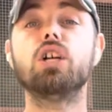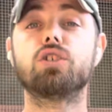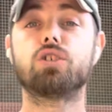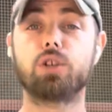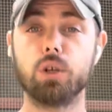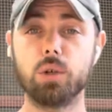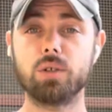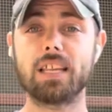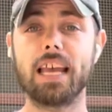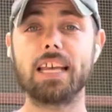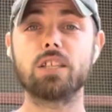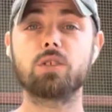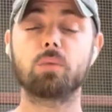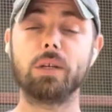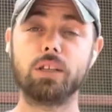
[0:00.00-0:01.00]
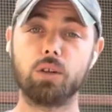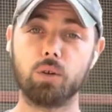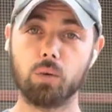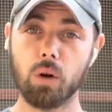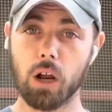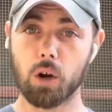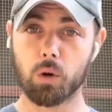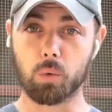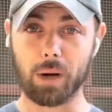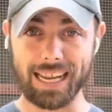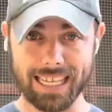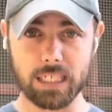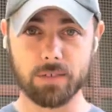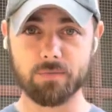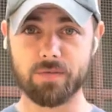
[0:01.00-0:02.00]
Tuesdays, we do
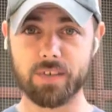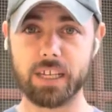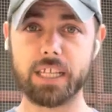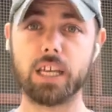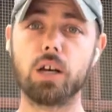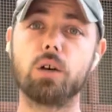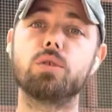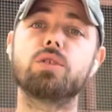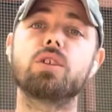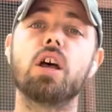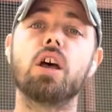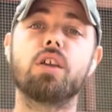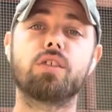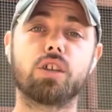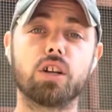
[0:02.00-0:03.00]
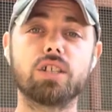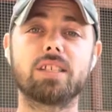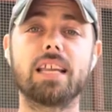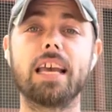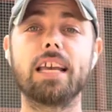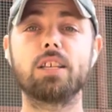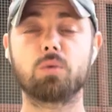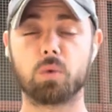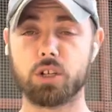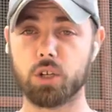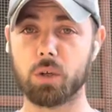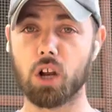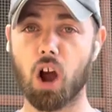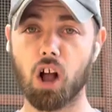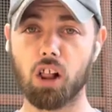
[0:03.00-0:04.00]
random videos. Thursdays, we're
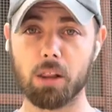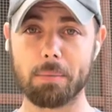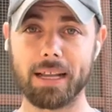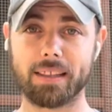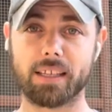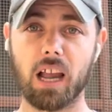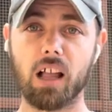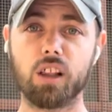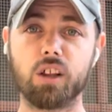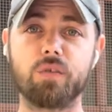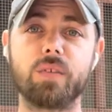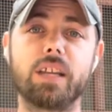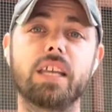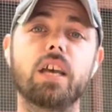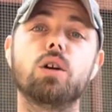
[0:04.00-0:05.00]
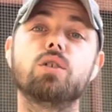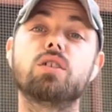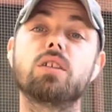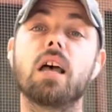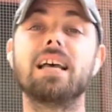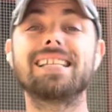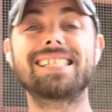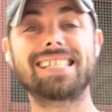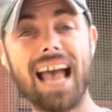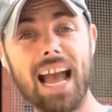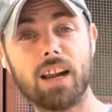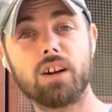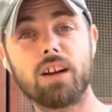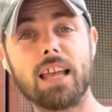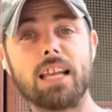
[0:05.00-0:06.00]
doing all about the color videos.
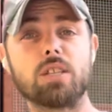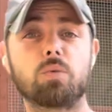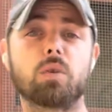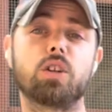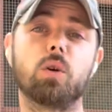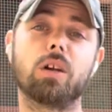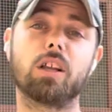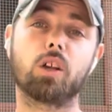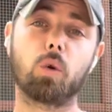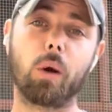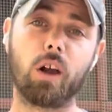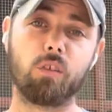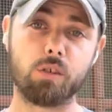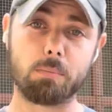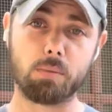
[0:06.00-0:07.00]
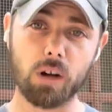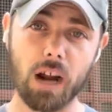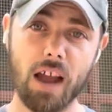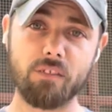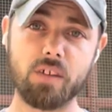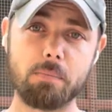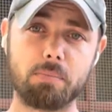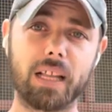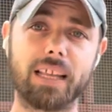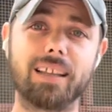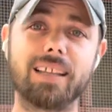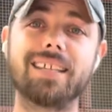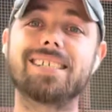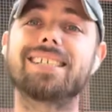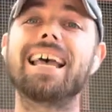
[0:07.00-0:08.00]
Saturdays, we're doing a Quail for Profit
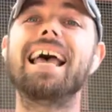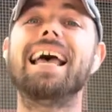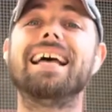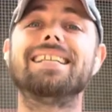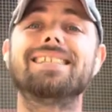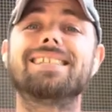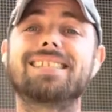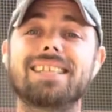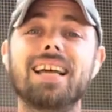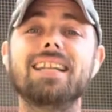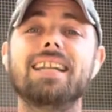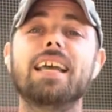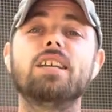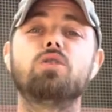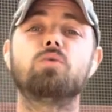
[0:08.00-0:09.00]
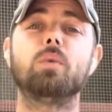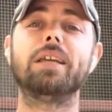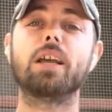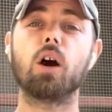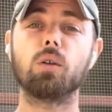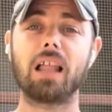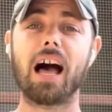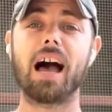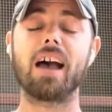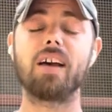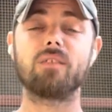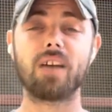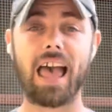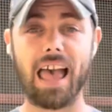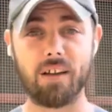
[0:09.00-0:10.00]
playlist. And Sundays, we go
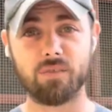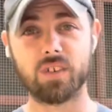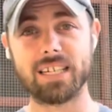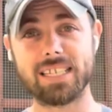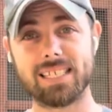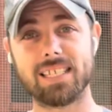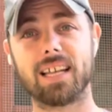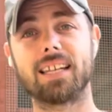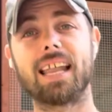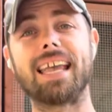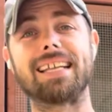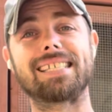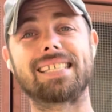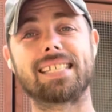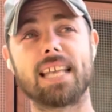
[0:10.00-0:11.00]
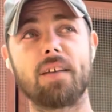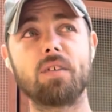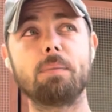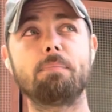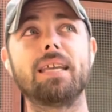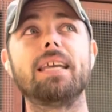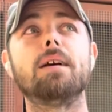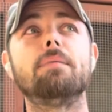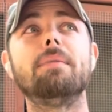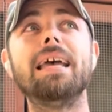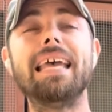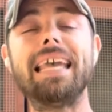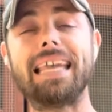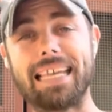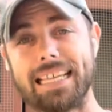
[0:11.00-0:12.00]
live every Sunday at 7 p.m.
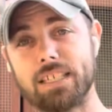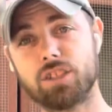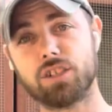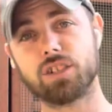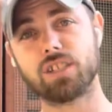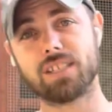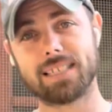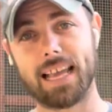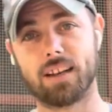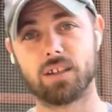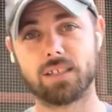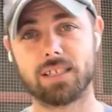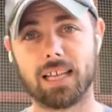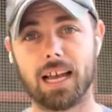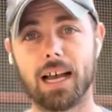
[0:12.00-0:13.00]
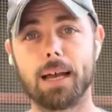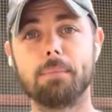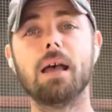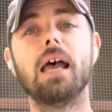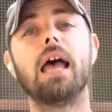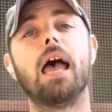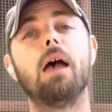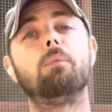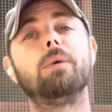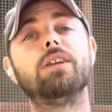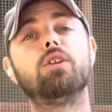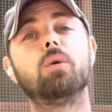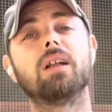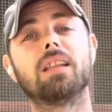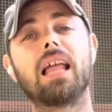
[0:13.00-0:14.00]
Eastern Standard Time, and we
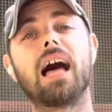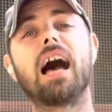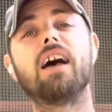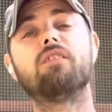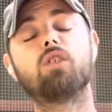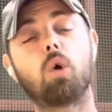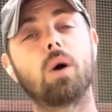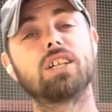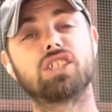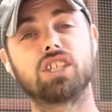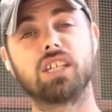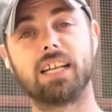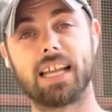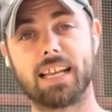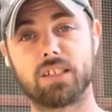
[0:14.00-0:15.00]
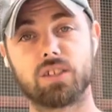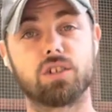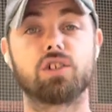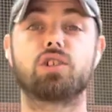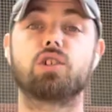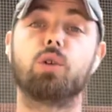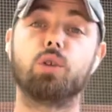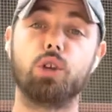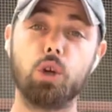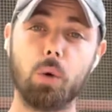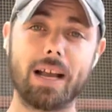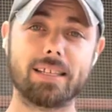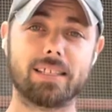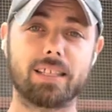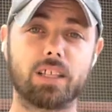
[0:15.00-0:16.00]
do a live question and answer. So you
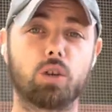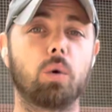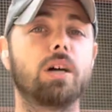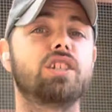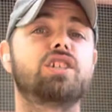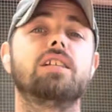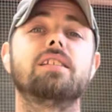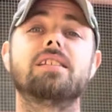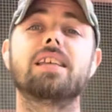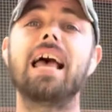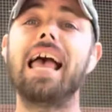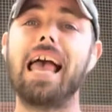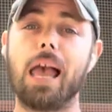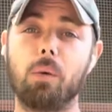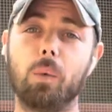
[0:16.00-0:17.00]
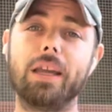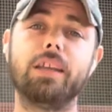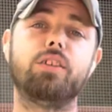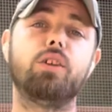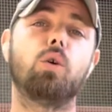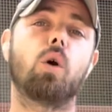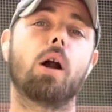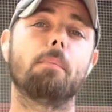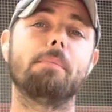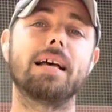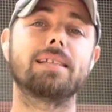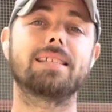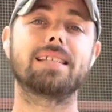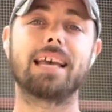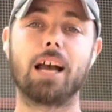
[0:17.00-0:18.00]
ask the questions, and we do our
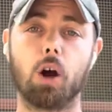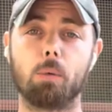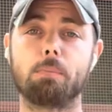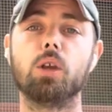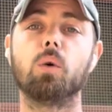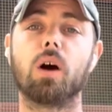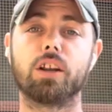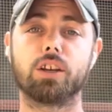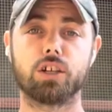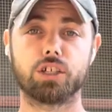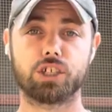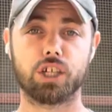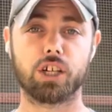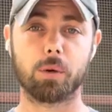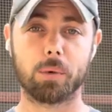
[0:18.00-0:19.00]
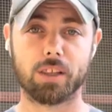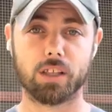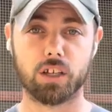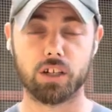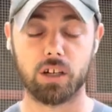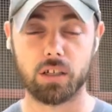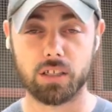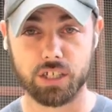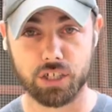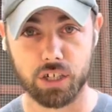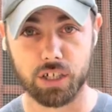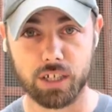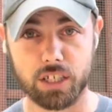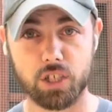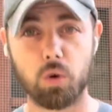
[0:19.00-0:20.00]
best to help you on your journey with
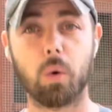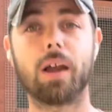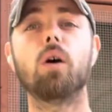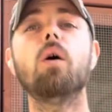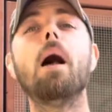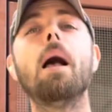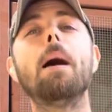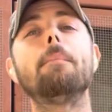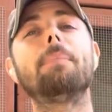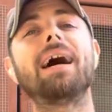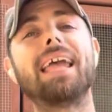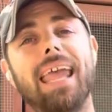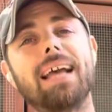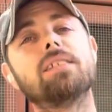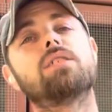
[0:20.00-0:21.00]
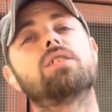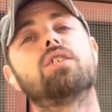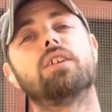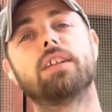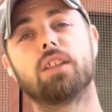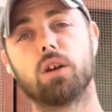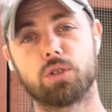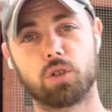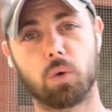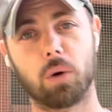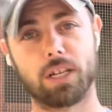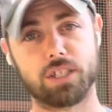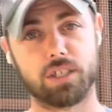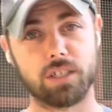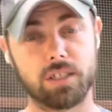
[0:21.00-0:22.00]
Coturnix quail by answering those
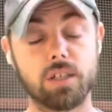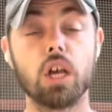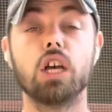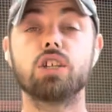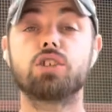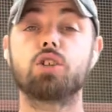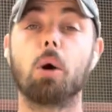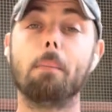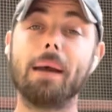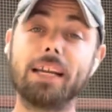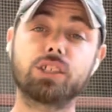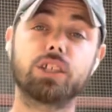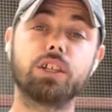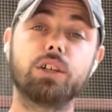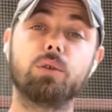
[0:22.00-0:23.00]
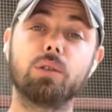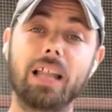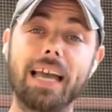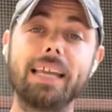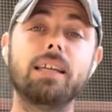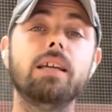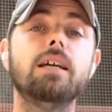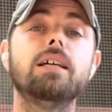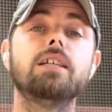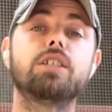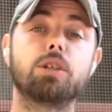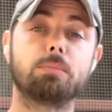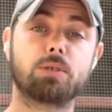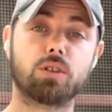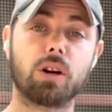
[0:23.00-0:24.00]
questions. So make sure you like,
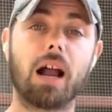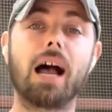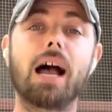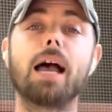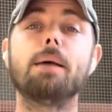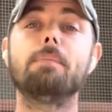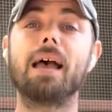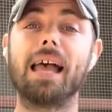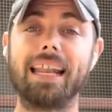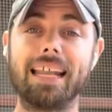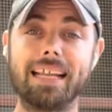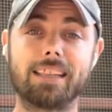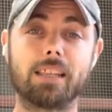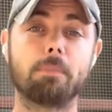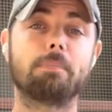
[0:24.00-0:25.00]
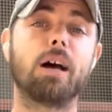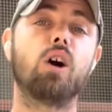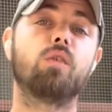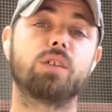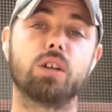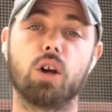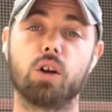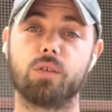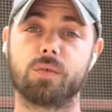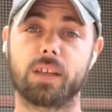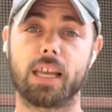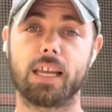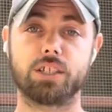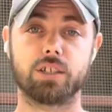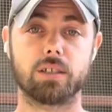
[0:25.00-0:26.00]
subscribe, and hit the bell for
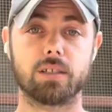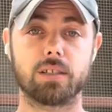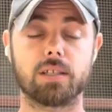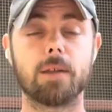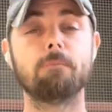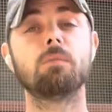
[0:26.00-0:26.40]
notifications.